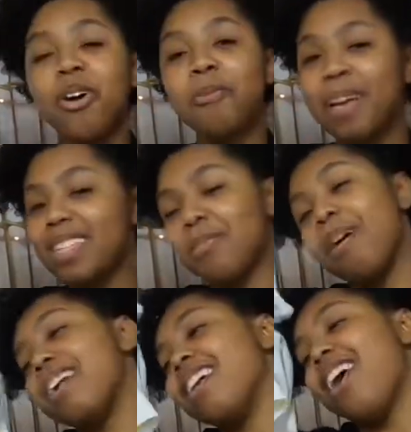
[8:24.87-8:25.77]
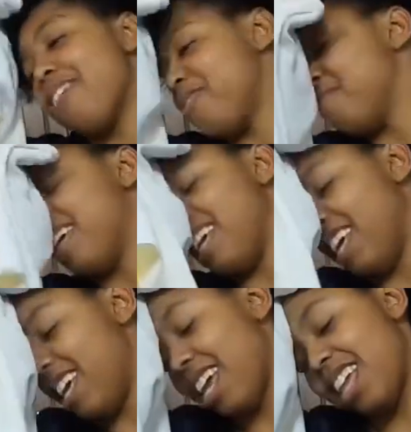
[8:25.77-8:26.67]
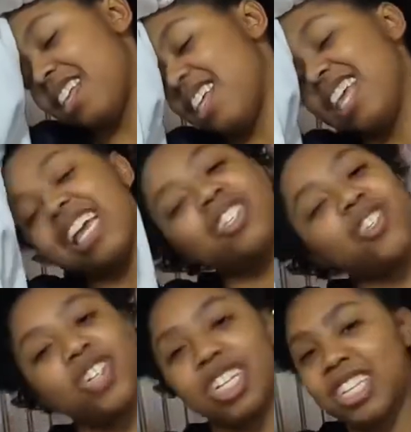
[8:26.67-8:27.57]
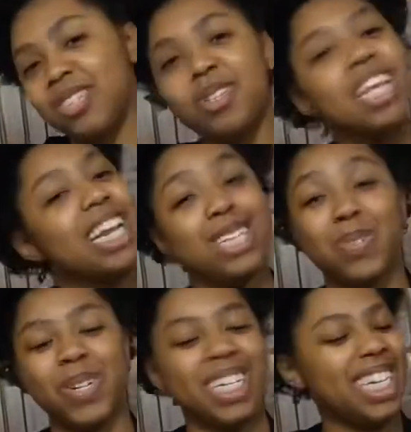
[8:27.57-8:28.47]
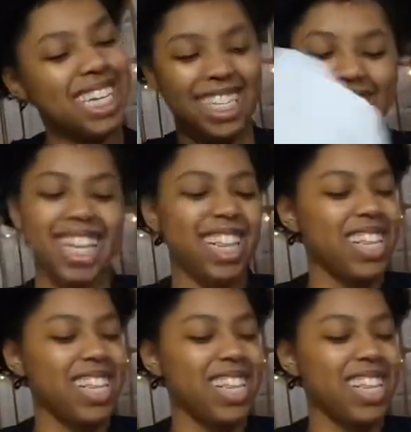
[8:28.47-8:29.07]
You gonna make some money off of me. It's just, it is what it is.